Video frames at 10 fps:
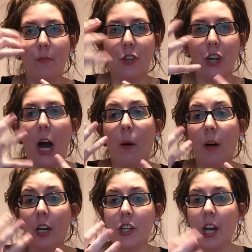
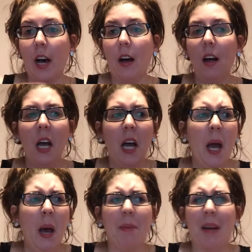shower gel,
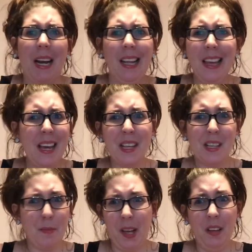but I didn't like the
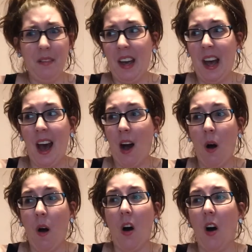smell of it at
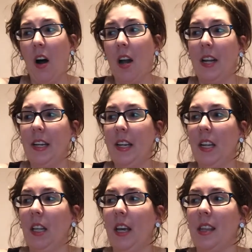all, and I
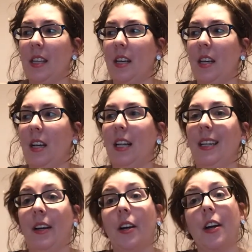didn't like the
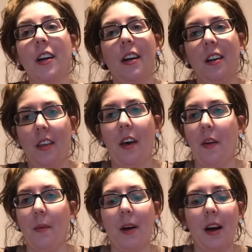glitter and the
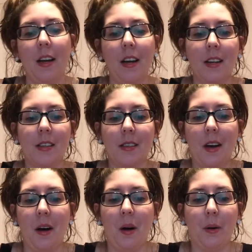other products,
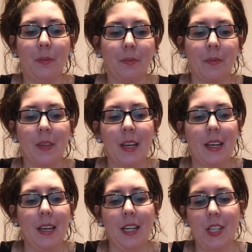so
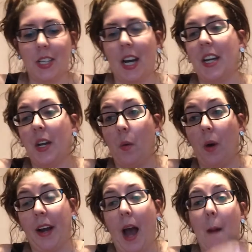it just kind of didn't
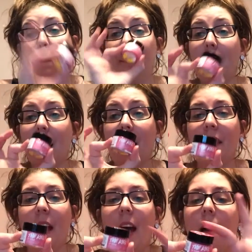work out. But
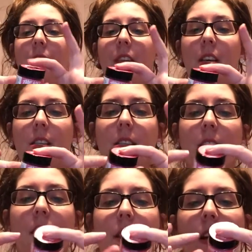they have this
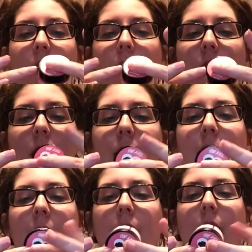in their
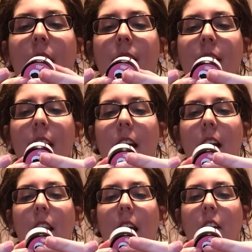Valentine's Day
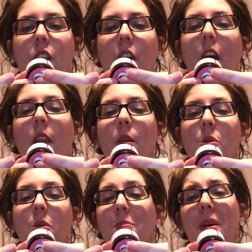collection.
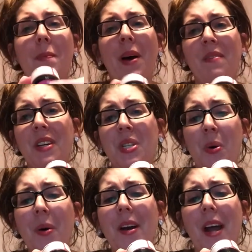This is made by
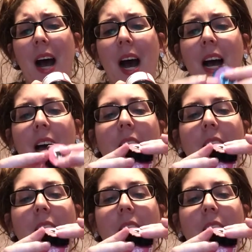Victoria,